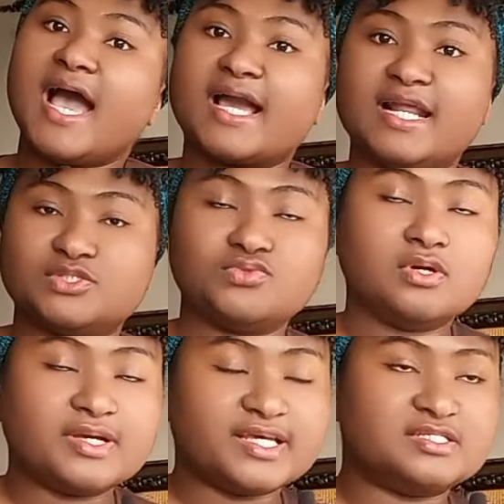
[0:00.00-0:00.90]
I can as
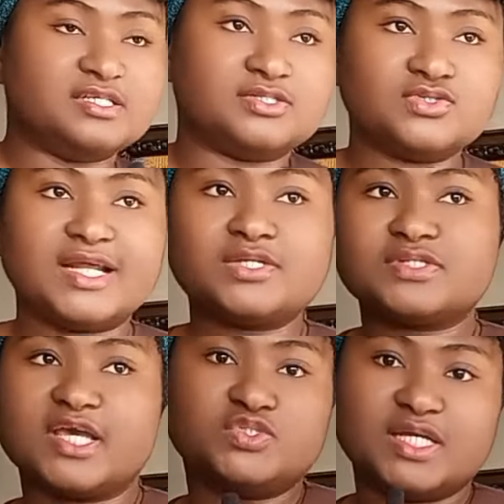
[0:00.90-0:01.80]
well get it. So that's
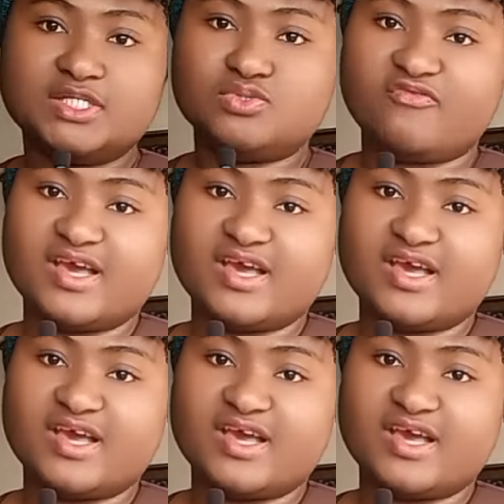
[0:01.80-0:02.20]
what I usually do.